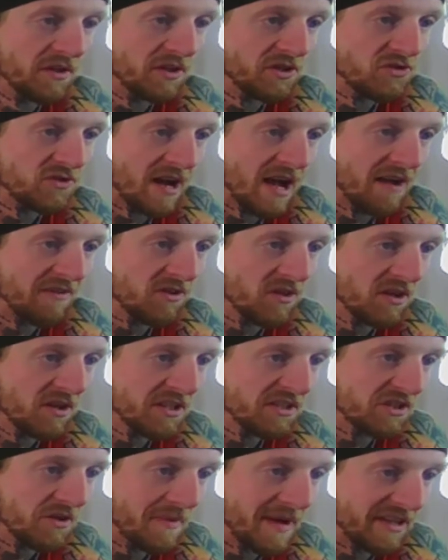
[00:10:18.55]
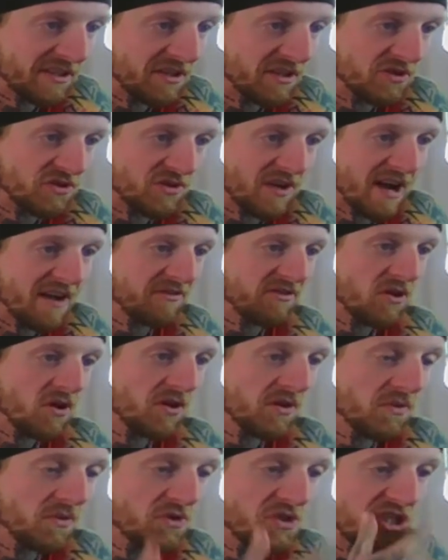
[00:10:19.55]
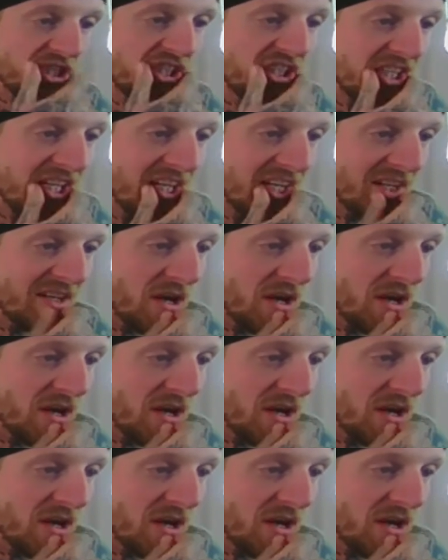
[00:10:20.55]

The draft log. Let's go back to the draft log, and we'll just see.